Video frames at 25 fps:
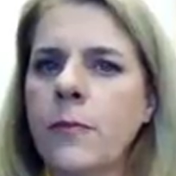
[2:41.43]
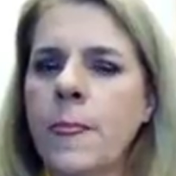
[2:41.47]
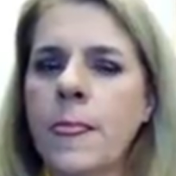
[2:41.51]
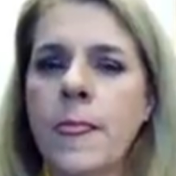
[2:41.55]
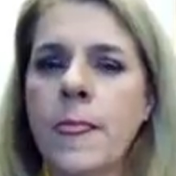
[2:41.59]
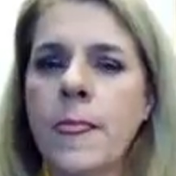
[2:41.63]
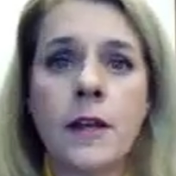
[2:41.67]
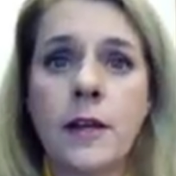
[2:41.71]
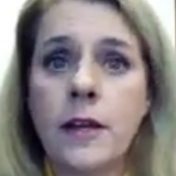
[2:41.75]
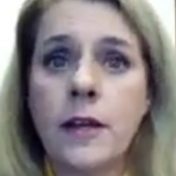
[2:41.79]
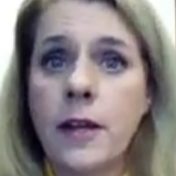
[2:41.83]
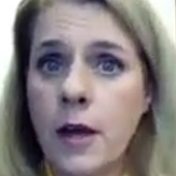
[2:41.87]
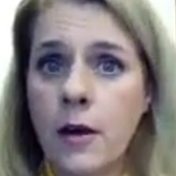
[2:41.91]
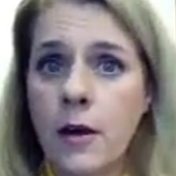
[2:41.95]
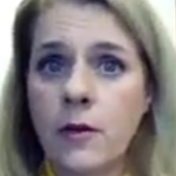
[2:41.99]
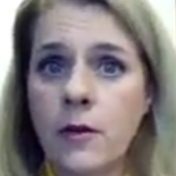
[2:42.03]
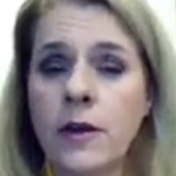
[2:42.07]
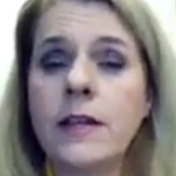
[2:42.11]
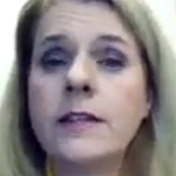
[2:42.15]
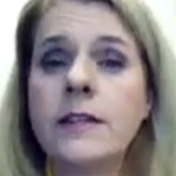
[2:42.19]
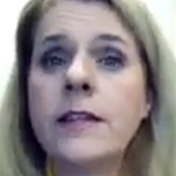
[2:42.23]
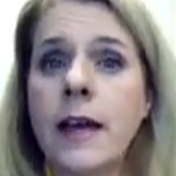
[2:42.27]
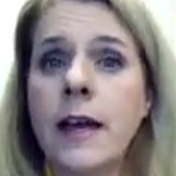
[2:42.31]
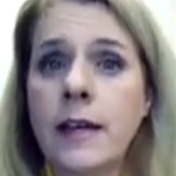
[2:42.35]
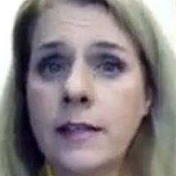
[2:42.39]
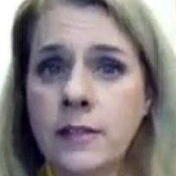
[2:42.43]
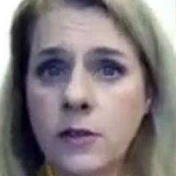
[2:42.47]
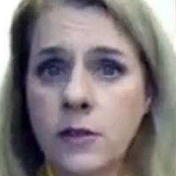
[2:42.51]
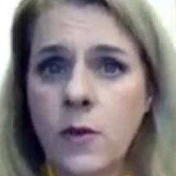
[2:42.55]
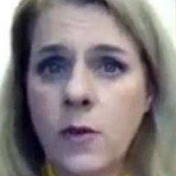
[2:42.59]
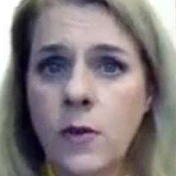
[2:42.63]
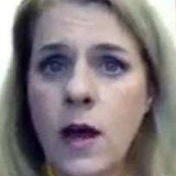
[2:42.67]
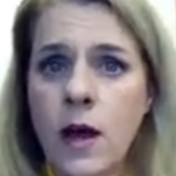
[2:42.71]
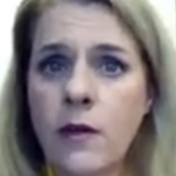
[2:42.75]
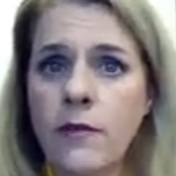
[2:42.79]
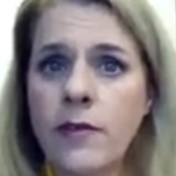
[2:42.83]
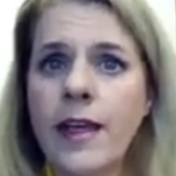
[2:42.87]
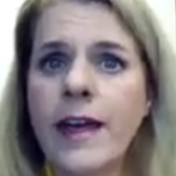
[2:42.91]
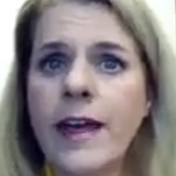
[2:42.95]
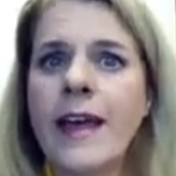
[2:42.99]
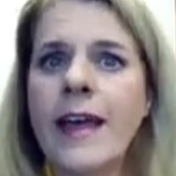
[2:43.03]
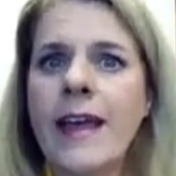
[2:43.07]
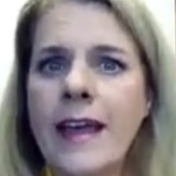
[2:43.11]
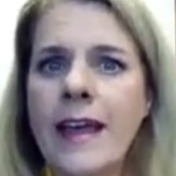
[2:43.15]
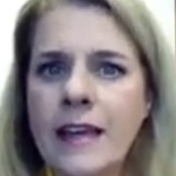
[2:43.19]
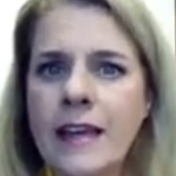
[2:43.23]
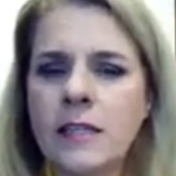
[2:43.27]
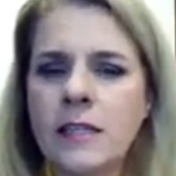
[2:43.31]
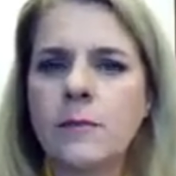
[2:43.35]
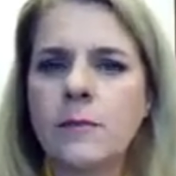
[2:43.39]
No, it takes a while for that
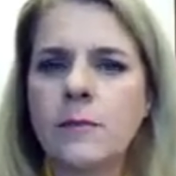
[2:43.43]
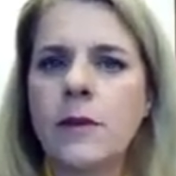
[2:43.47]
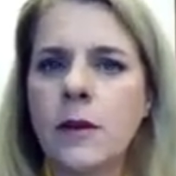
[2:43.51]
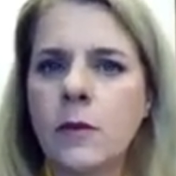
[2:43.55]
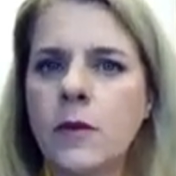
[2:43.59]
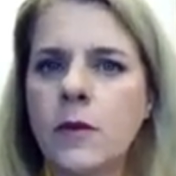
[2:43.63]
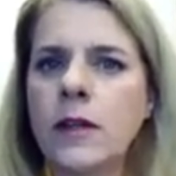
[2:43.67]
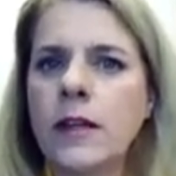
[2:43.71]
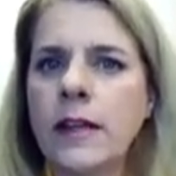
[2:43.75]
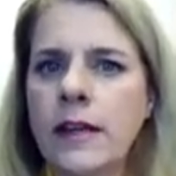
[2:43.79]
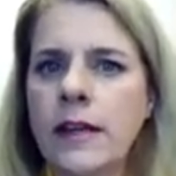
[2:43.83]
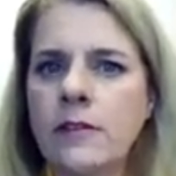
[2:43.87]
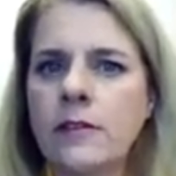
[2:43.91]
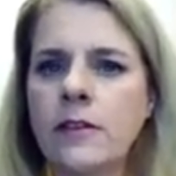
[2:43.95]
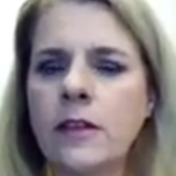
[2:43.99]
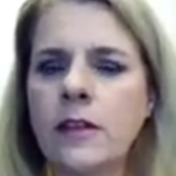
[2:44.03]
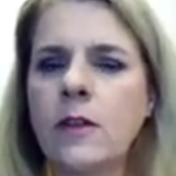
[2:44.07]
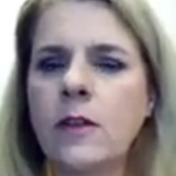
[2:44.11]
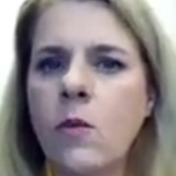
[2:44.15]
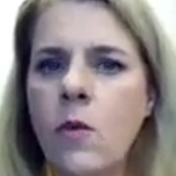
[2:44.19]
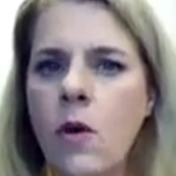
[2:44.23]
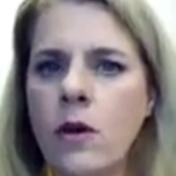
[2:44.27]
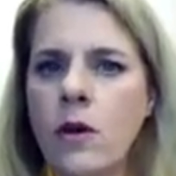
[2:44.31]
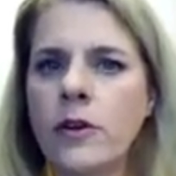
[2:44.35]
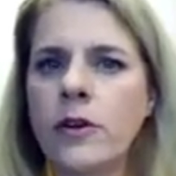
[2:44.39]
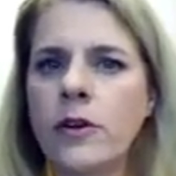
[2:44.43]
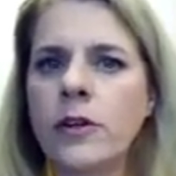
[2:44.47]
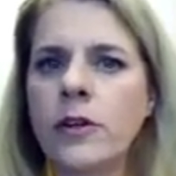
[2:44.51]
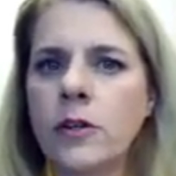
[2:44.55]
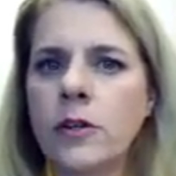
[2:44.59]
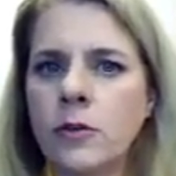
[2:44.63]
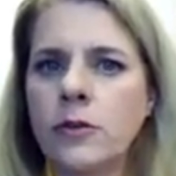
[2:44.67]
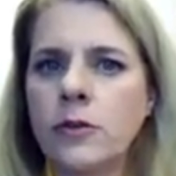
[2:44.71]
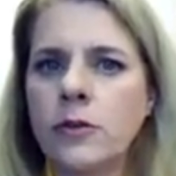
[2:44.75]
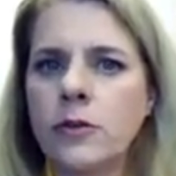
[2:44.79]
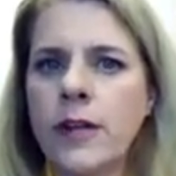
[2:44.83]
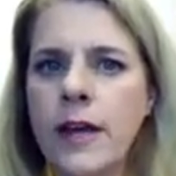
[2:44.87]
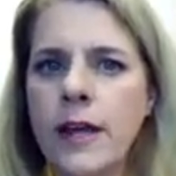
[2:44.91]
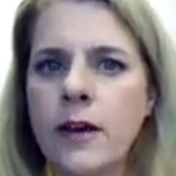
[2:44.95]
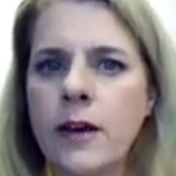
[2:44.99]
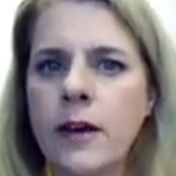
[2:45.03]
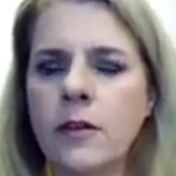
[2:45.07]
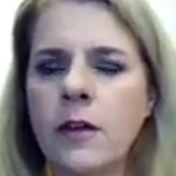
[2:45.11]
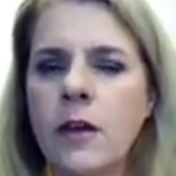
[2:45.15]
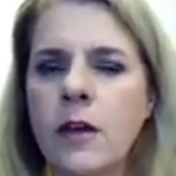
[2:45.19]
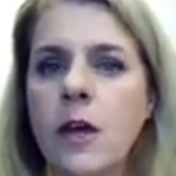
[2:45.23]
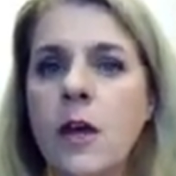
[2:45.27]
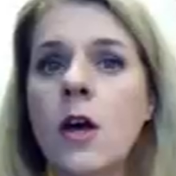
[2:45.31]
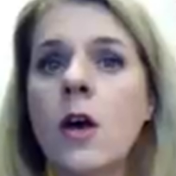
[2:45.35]
heat to be released and the water to cool down.